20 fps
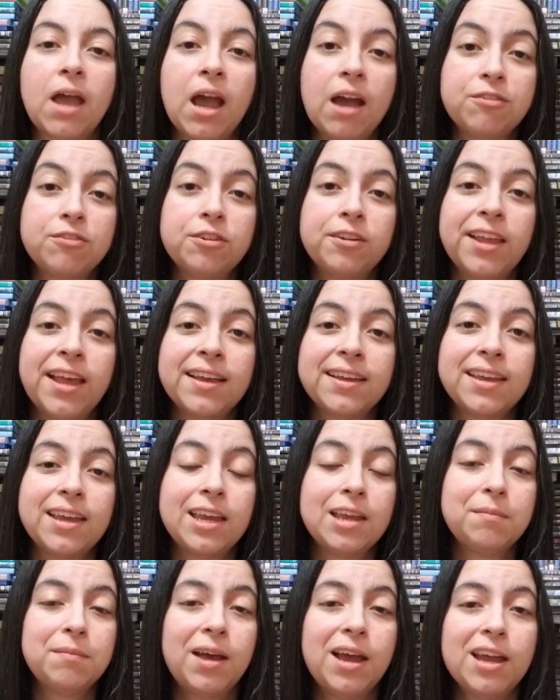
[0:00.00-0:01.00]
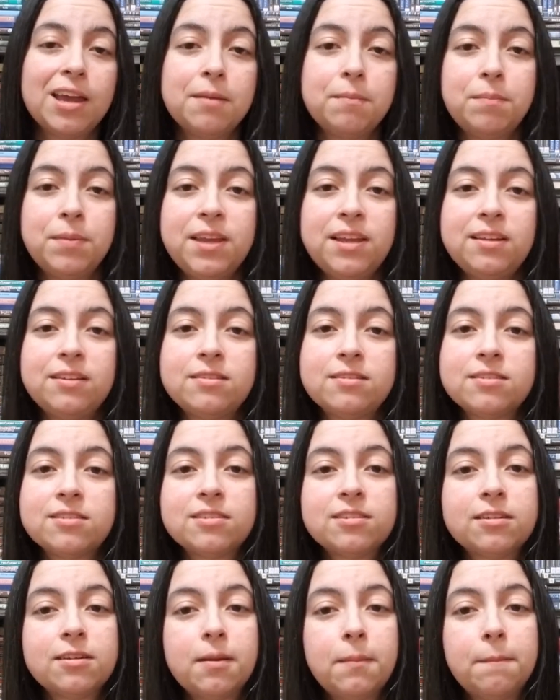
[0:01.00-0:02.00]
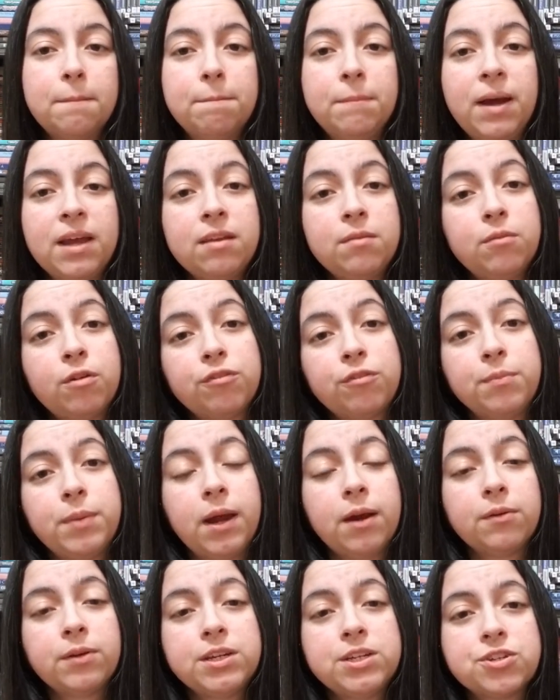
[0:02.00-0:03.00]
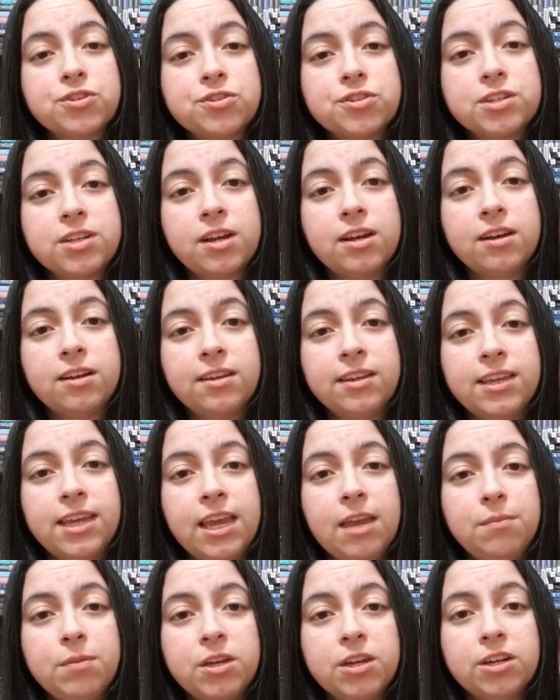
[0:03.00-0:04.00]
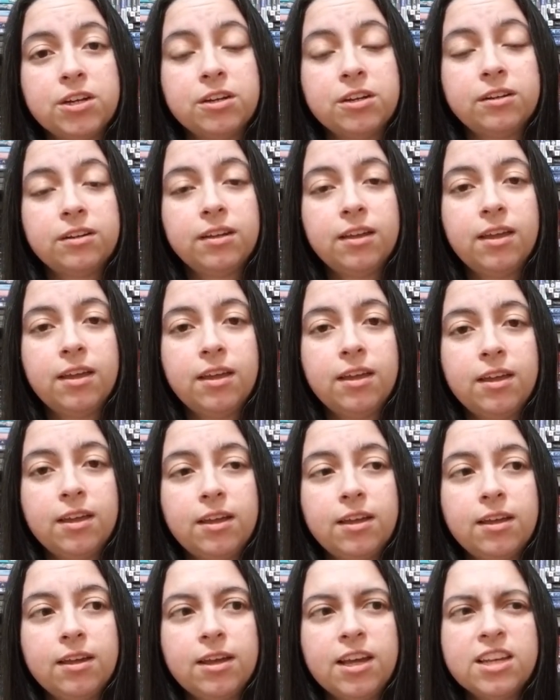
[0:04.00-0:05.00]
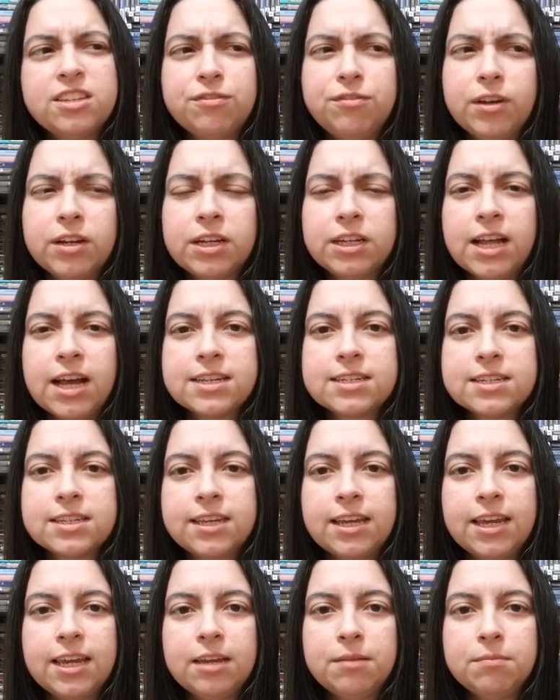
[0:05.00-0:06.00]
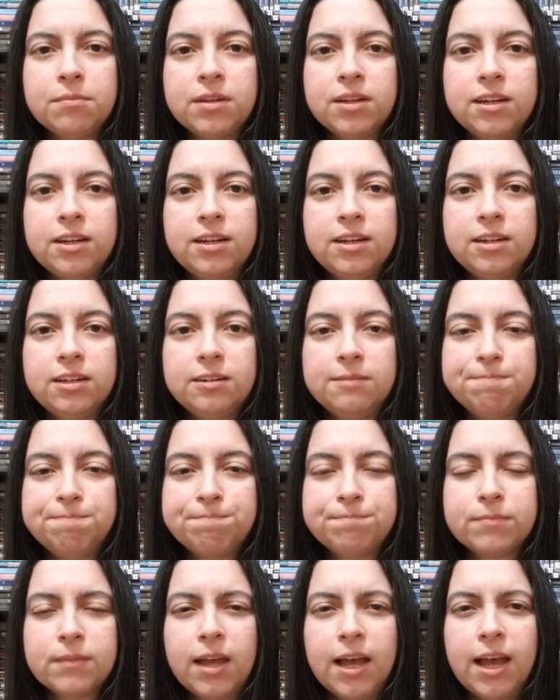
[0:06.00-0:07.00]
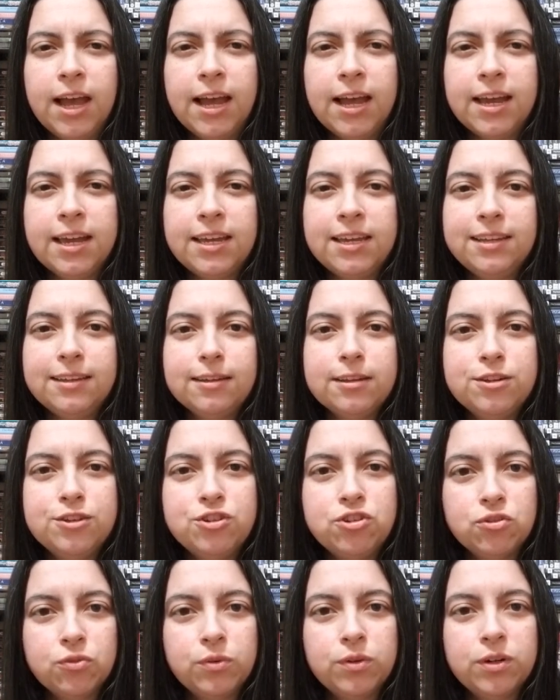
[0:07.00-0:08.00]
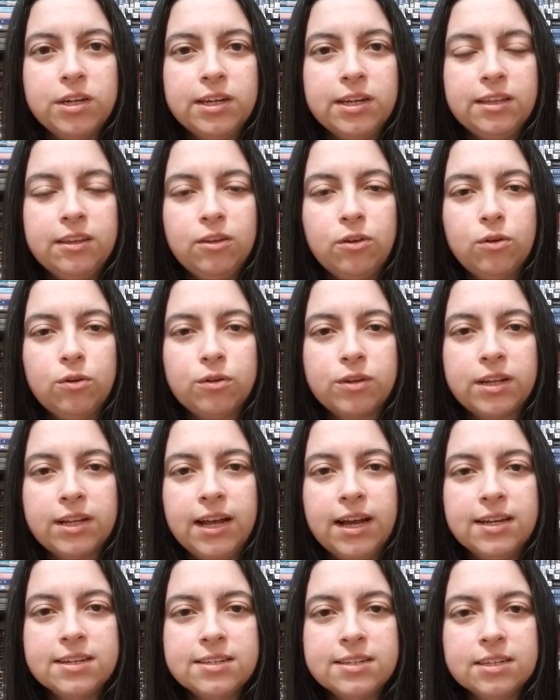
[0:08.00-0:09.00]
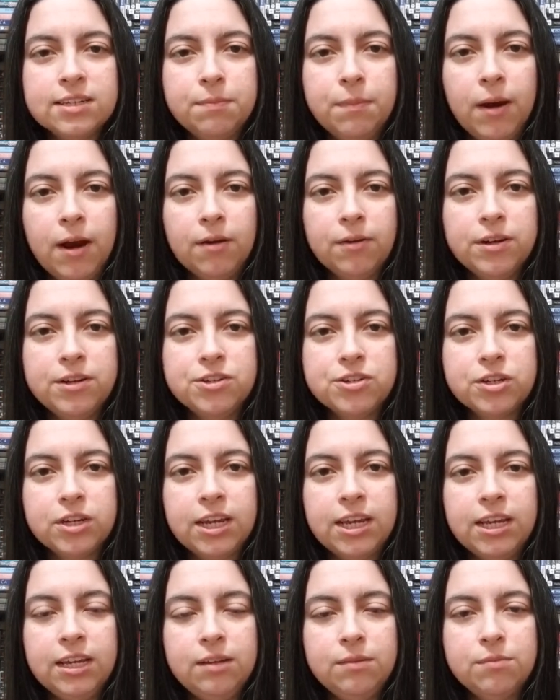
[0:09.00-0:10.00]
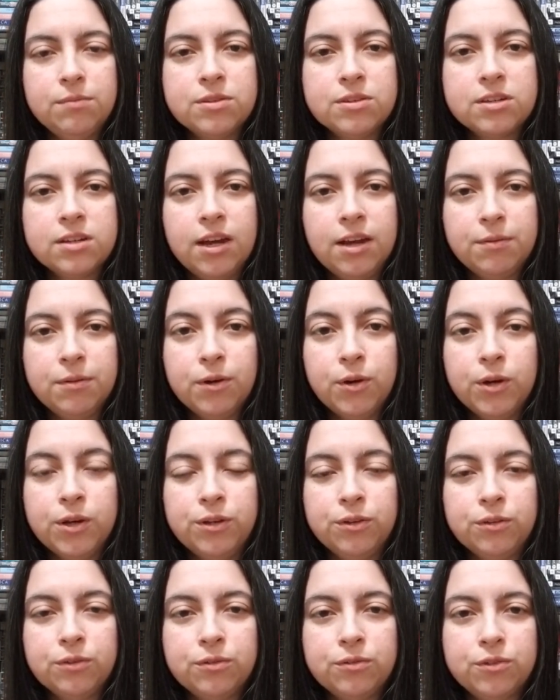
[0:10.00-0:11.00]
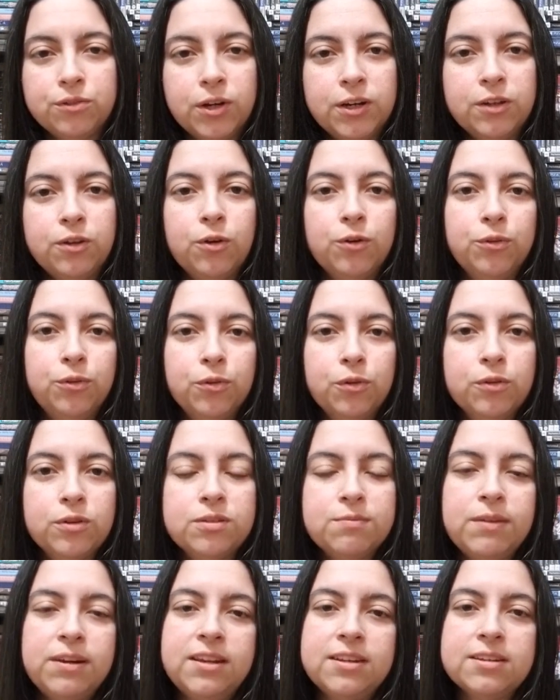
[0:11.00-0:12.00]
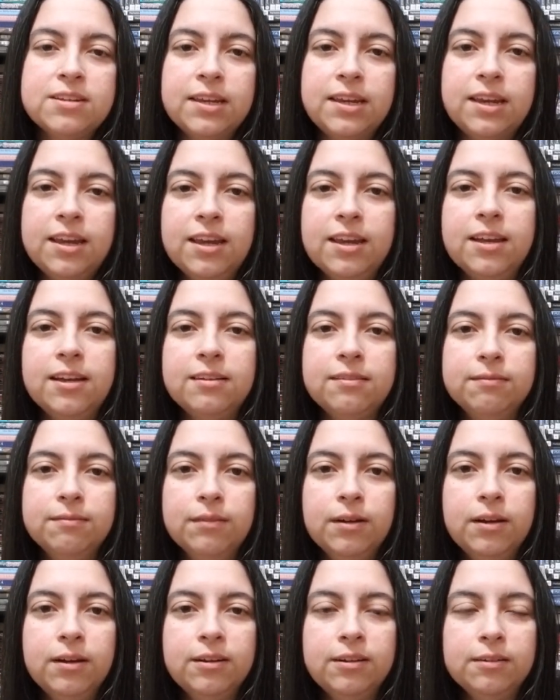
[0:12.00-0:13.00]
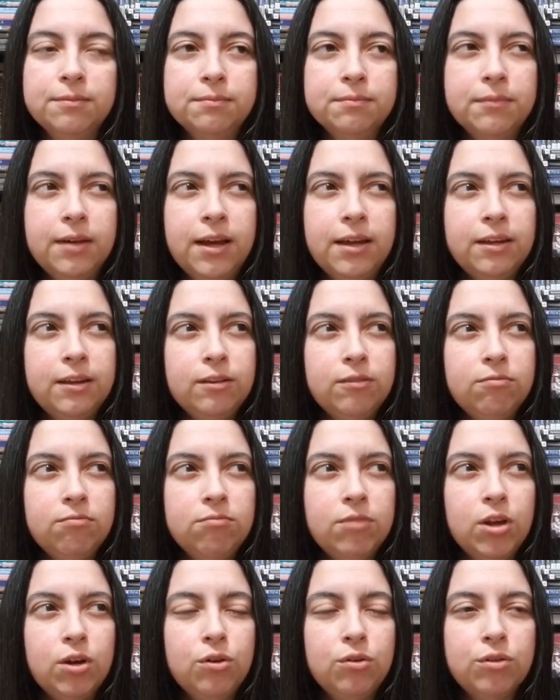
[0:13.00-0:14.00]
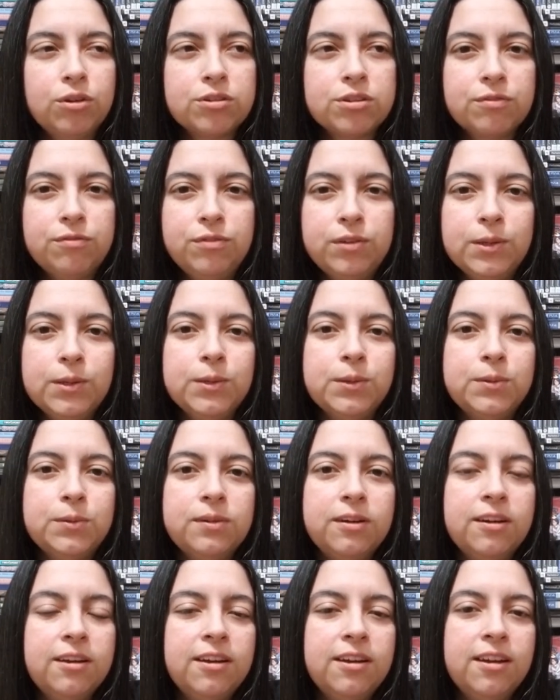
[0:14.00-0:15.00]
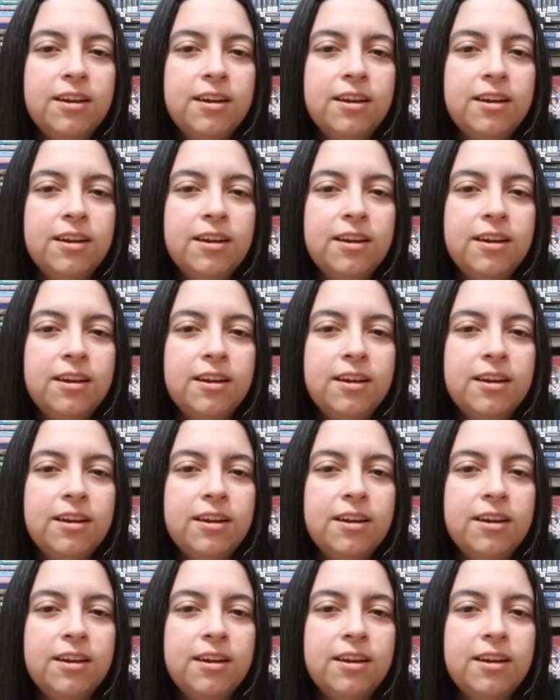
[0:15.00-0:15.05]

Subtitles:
After that game, I beat Mighty Morphin Power Rangers on the Game Gear. It's a fun classic game. I enjoy the old classic Power Ranger games. I'm going trying to go through as many as I can. I know there's a few